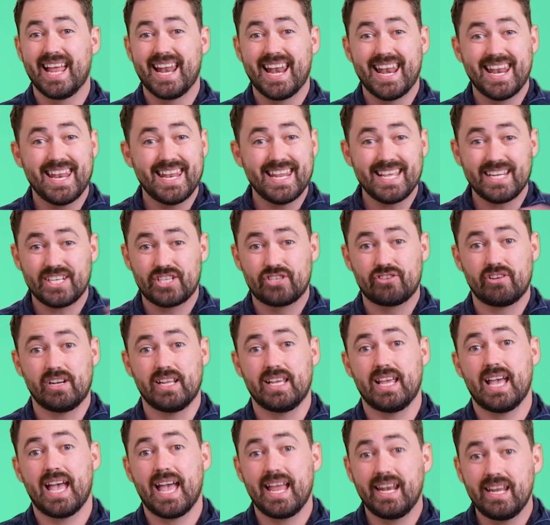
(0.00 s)

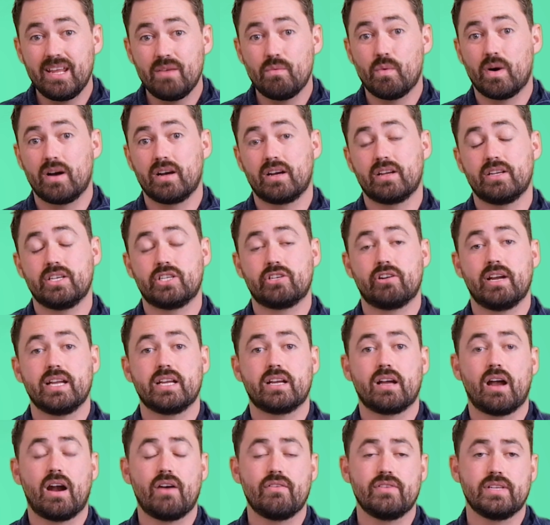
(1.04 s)
literally anyone can trade
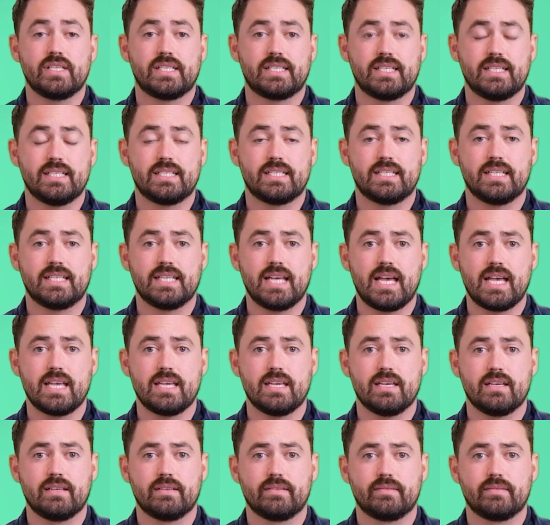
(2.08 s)
currencies today.